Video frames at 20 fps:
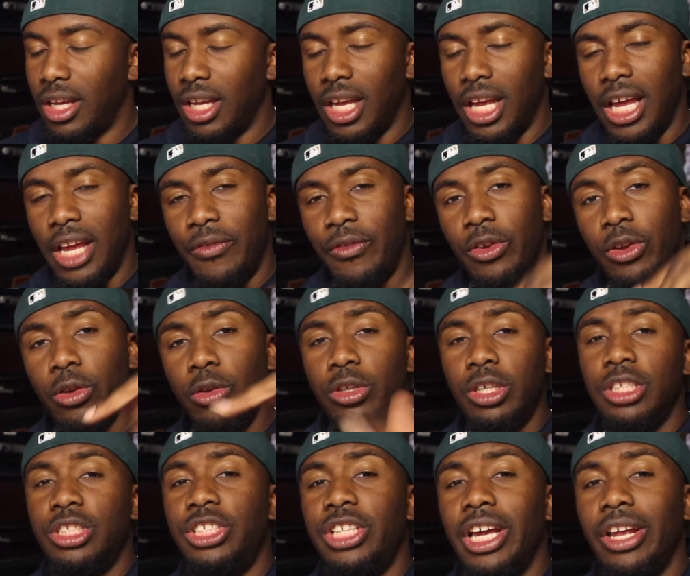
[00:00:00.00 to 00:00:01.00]
Hey, if you're new
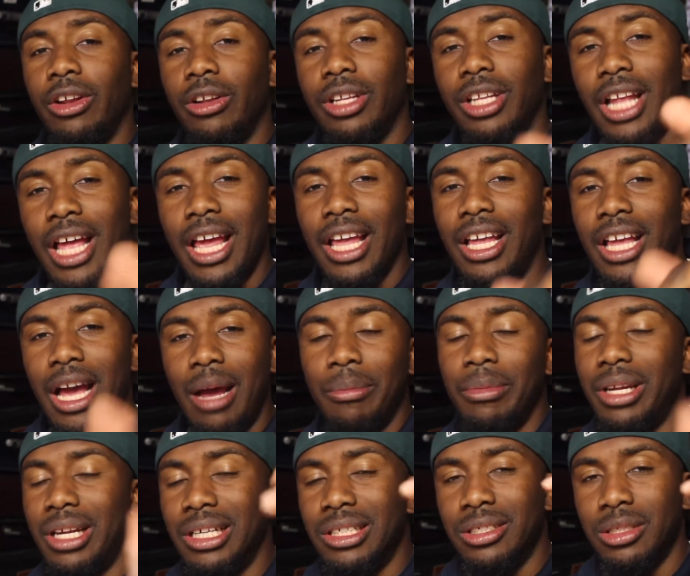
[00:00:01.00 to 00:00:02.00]
to the channel, like,
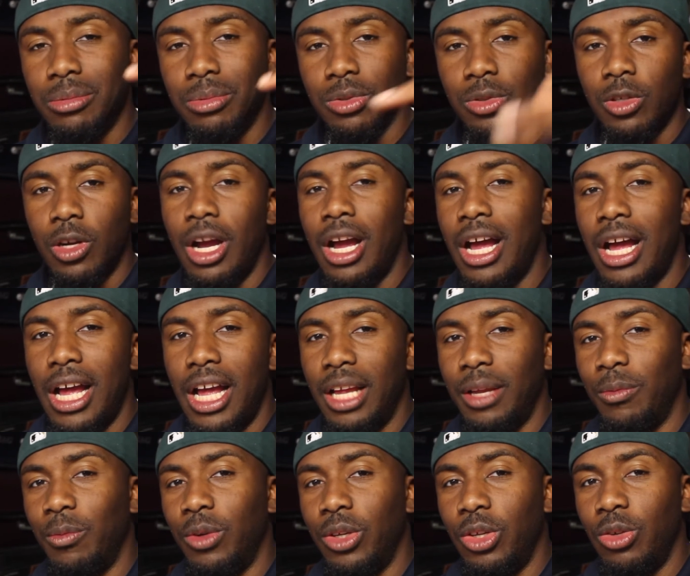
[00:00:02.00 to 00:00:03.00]
comment, and subscribe.
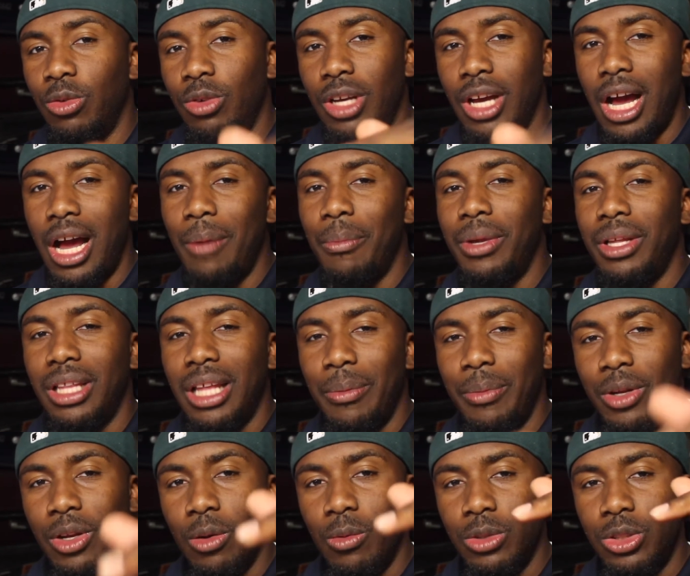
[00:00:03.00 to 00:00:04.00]
When you comment, let
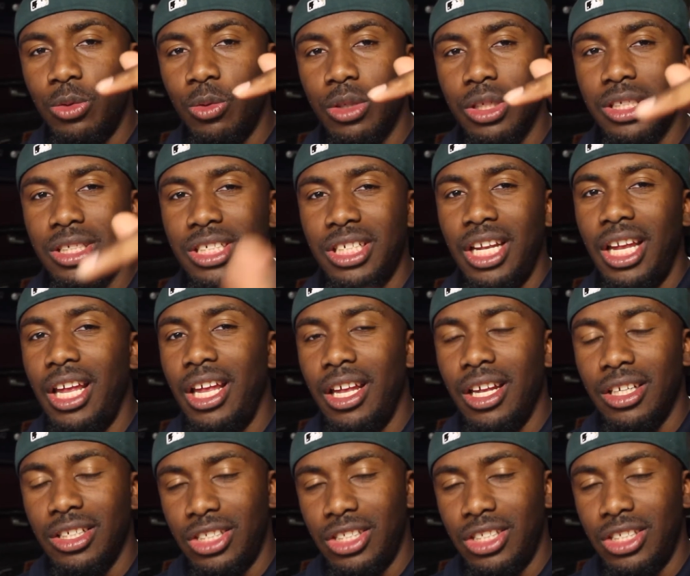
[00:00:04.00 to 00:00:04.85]
me know what you want to see.